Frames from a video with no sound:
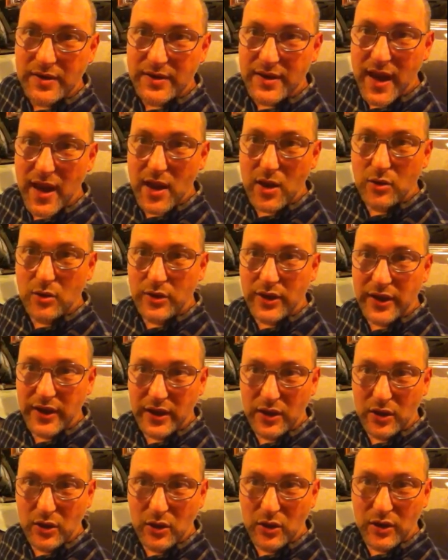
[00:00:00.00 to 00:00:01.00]
down
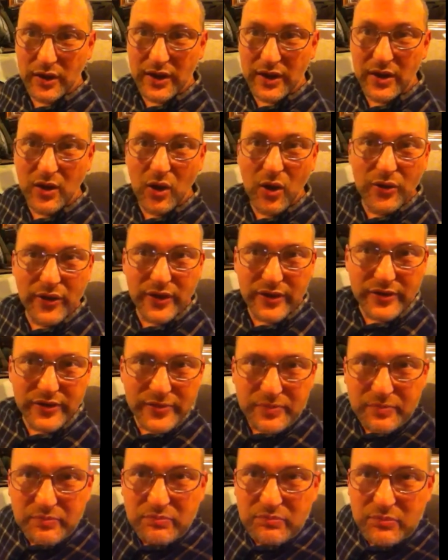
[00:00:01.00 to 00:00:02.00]
here in all
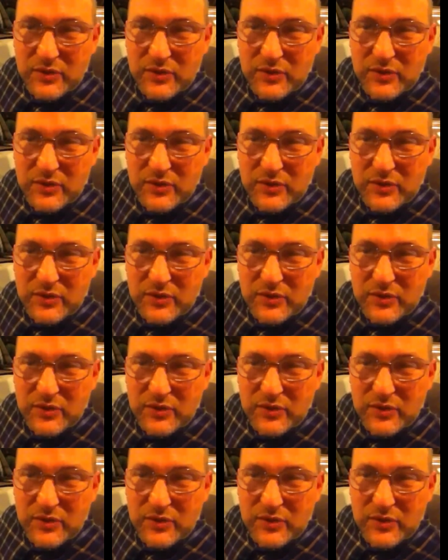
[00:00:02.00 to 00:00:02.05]
this